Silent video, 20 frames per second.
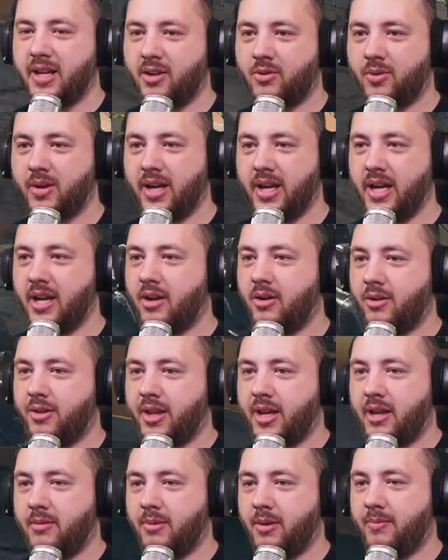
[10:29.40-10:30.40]
right now that
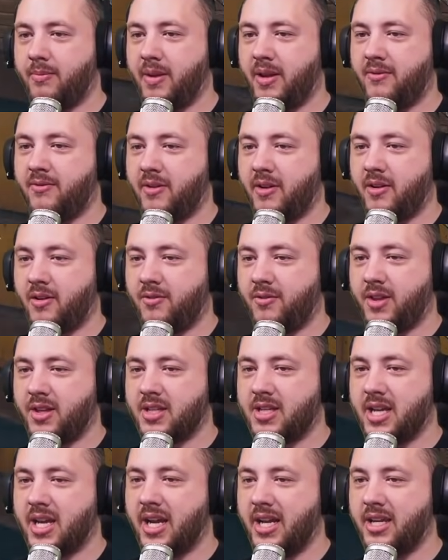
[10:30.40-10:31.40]
I'm a big fan of the
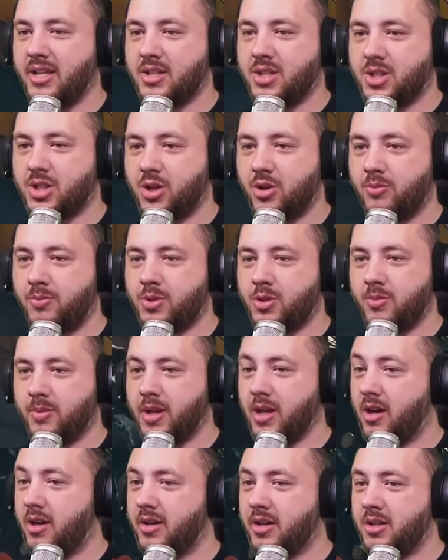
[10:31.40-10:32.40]
tiniest scope, to be
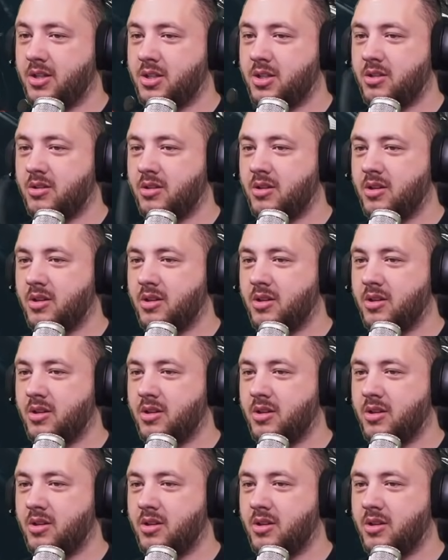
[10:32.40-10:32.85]
honest,